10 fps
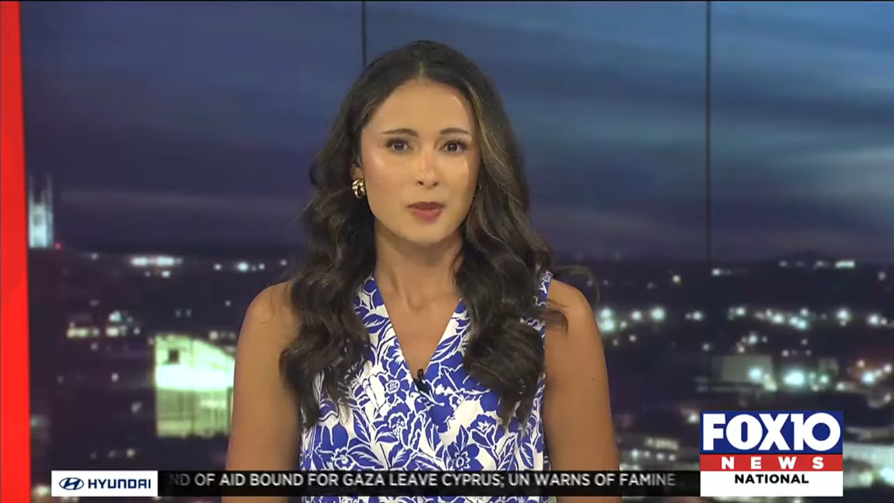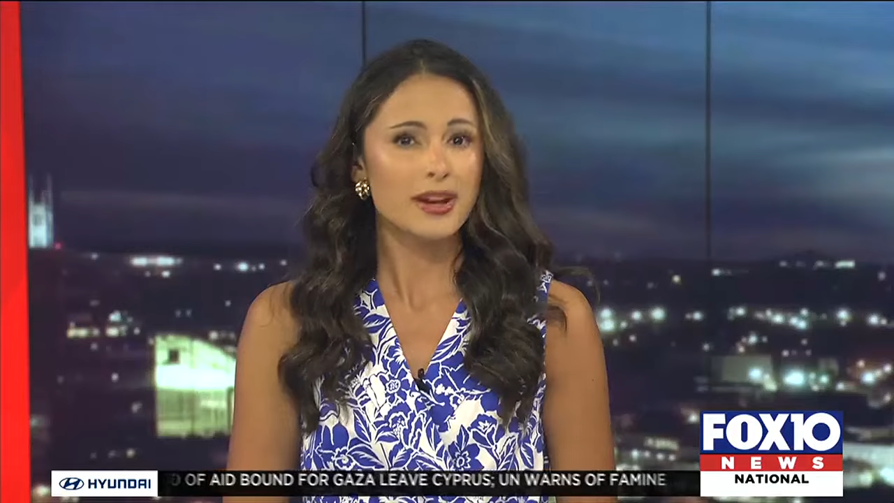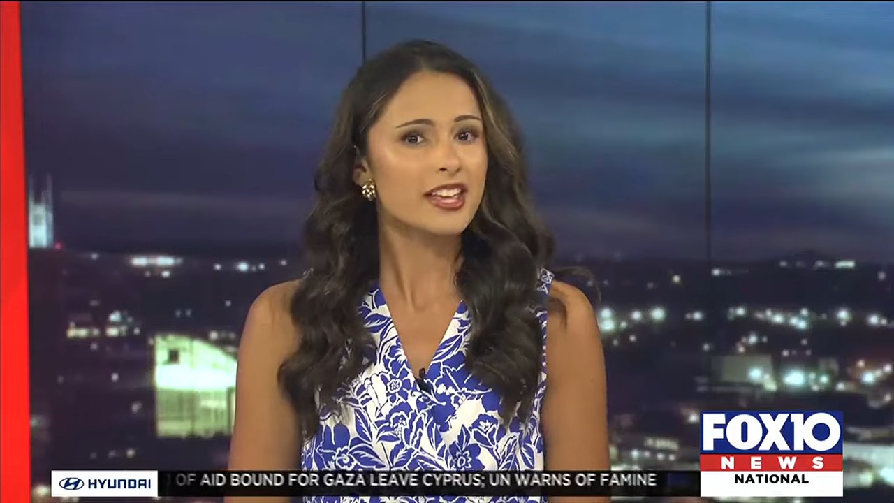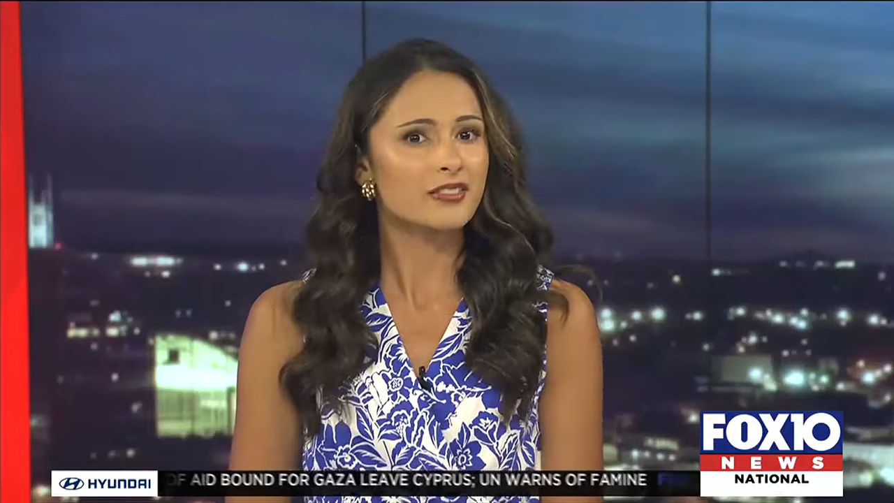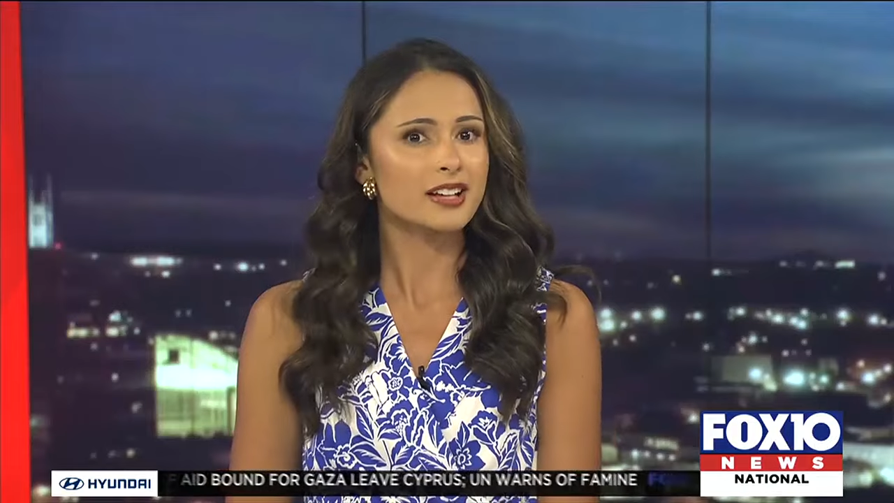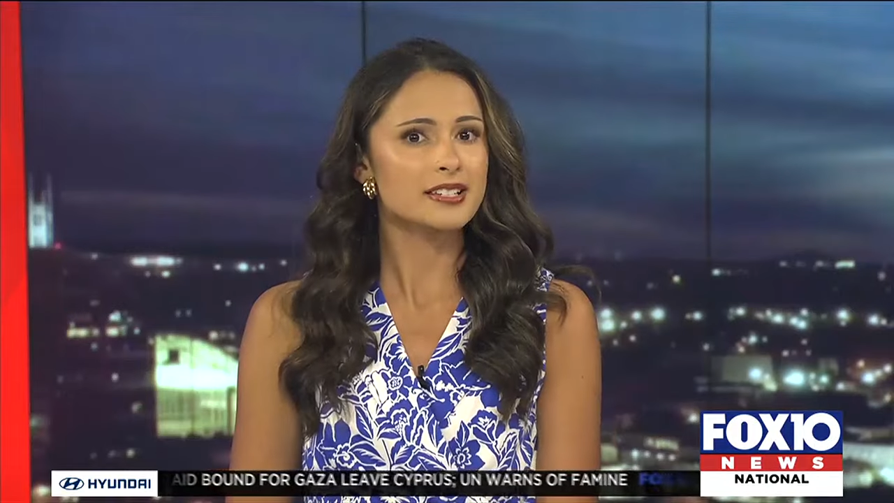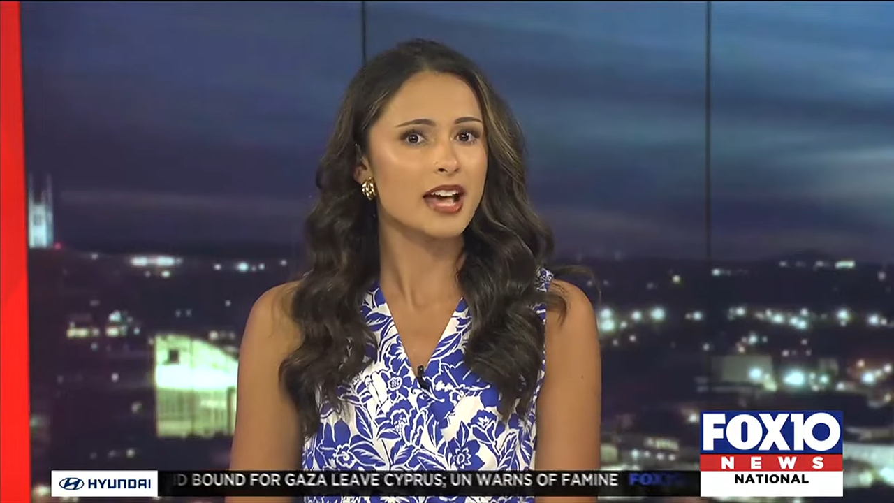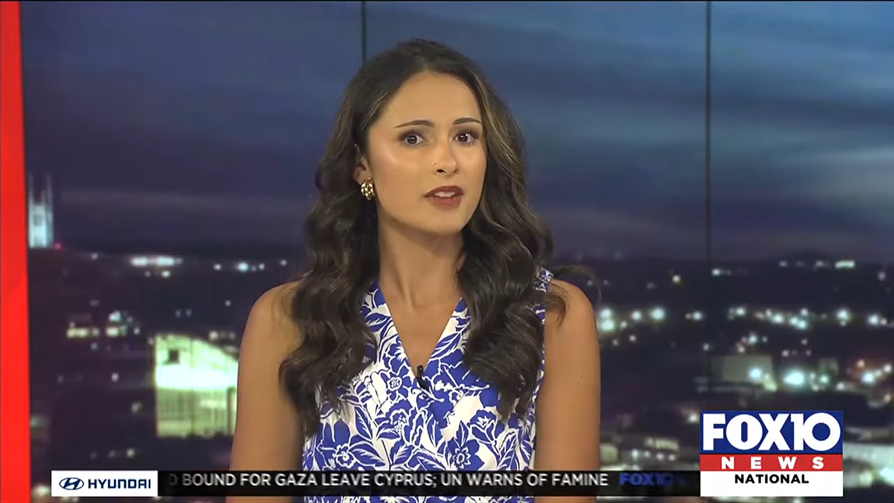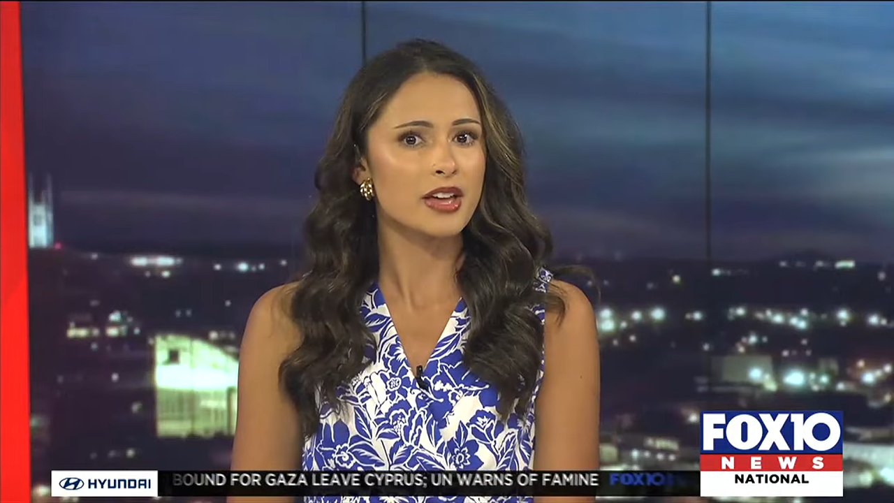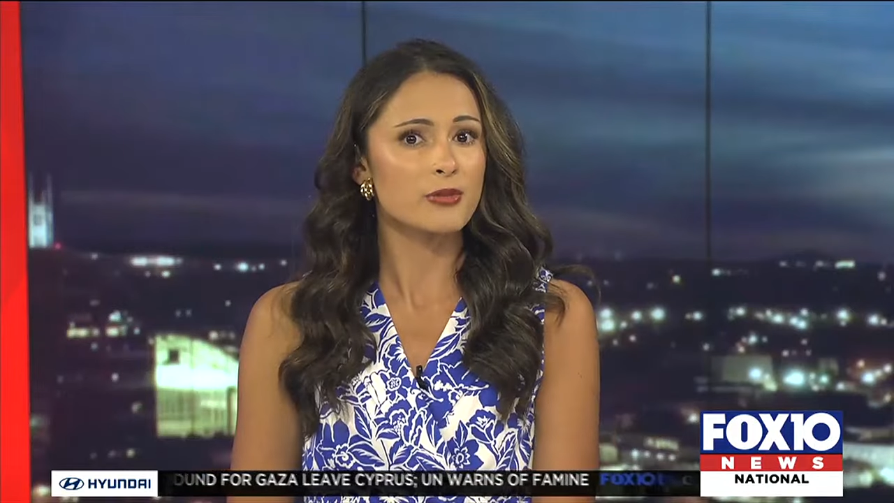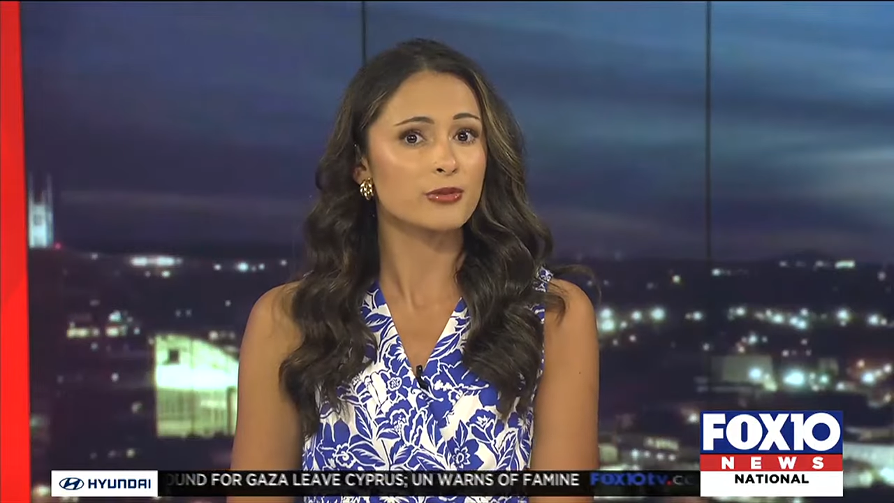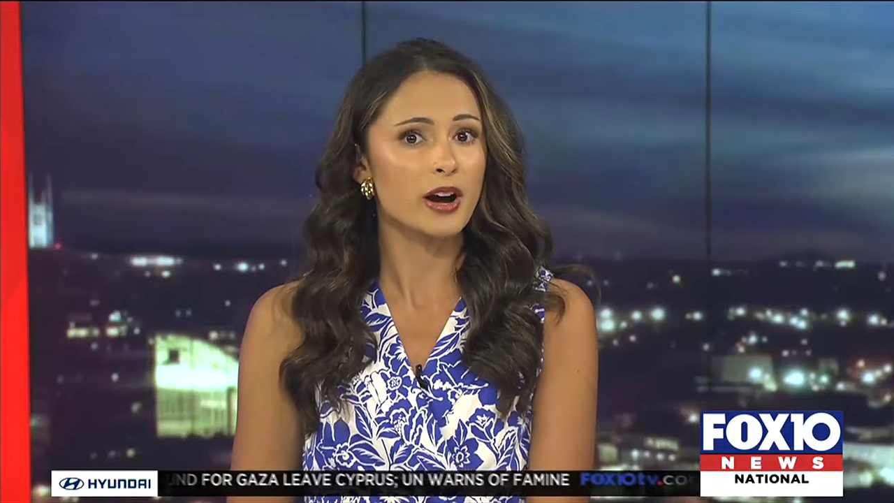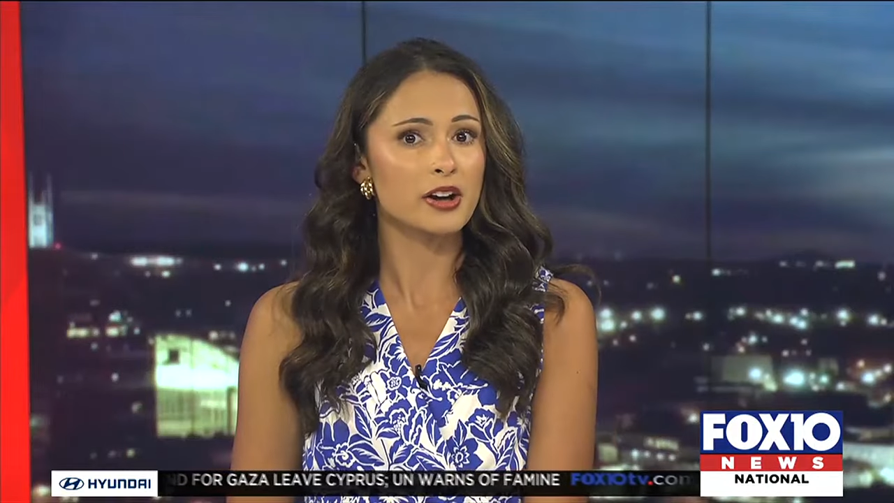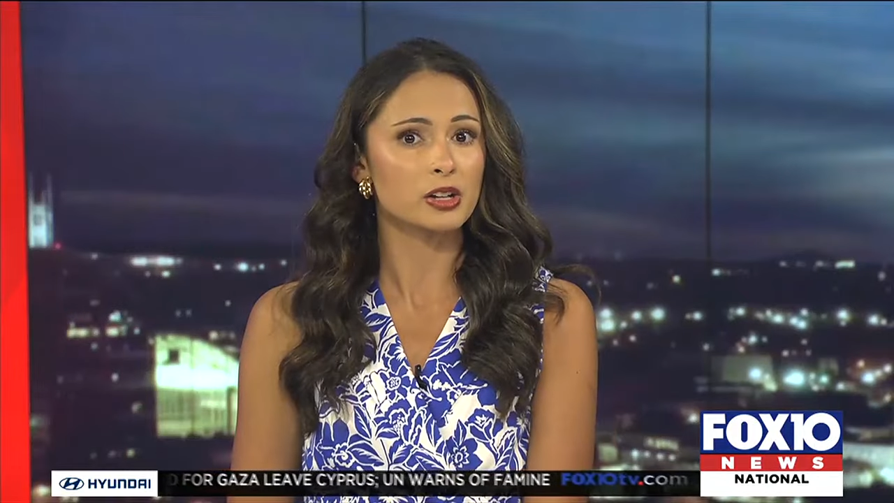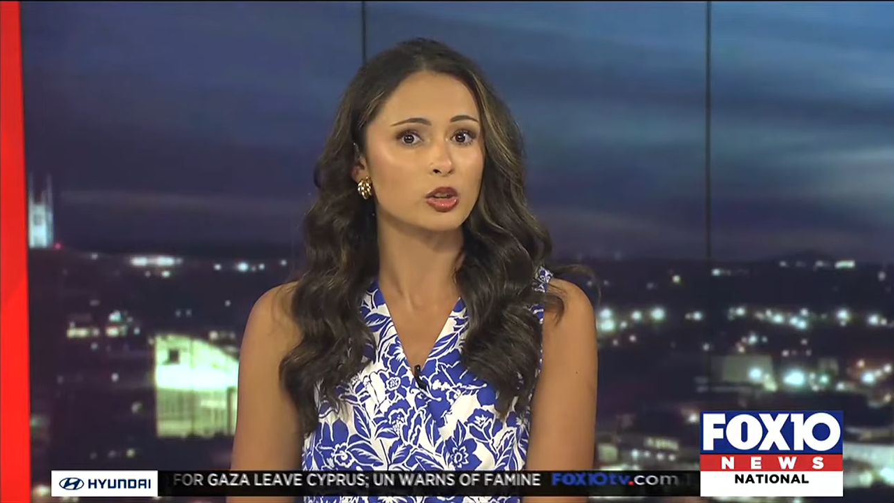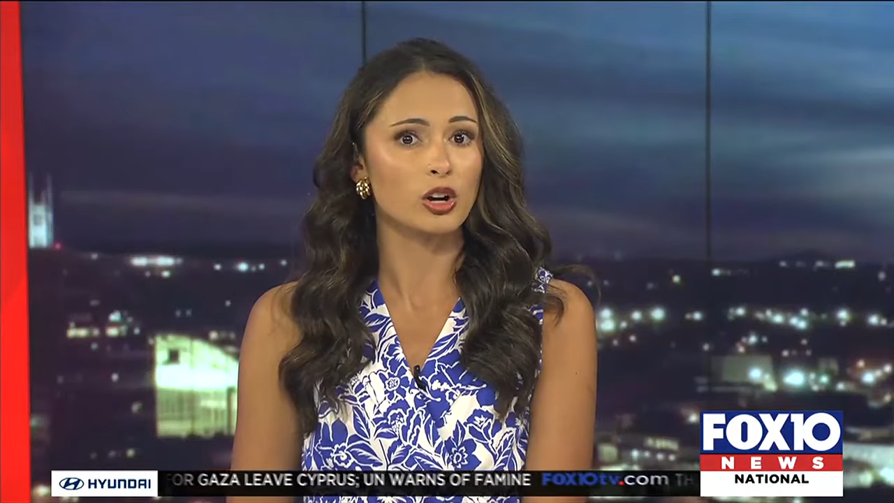many of us have a fire